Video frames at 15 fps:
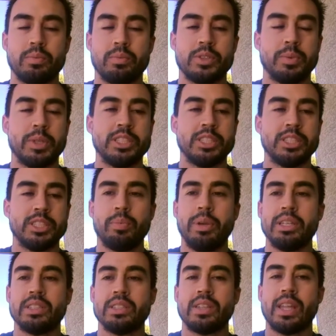specific
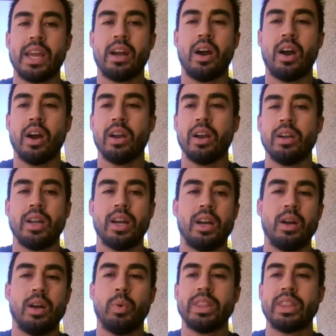pieces they are,
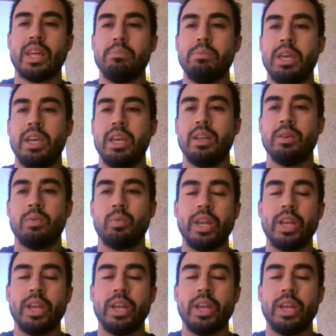uh, what they mean,